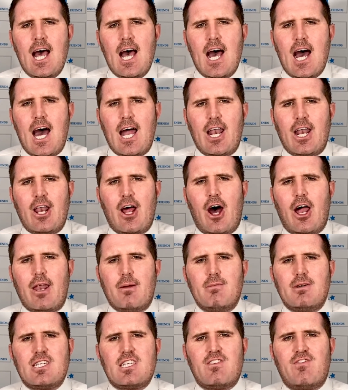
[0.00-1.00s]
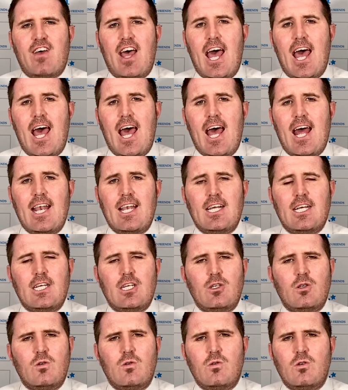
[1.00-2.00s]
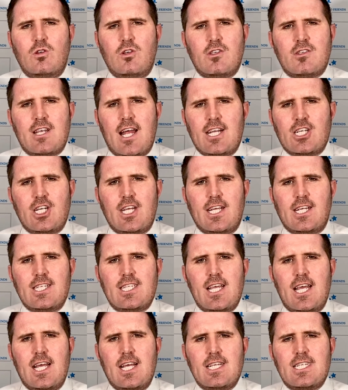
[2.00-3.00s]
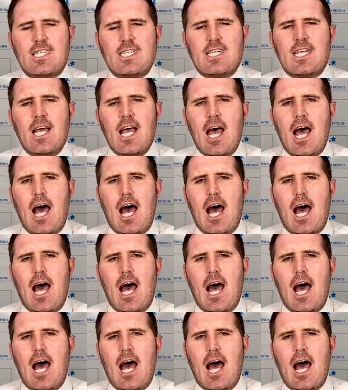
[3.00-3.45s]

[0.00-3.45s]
anonymous fan who doesn't actually exist.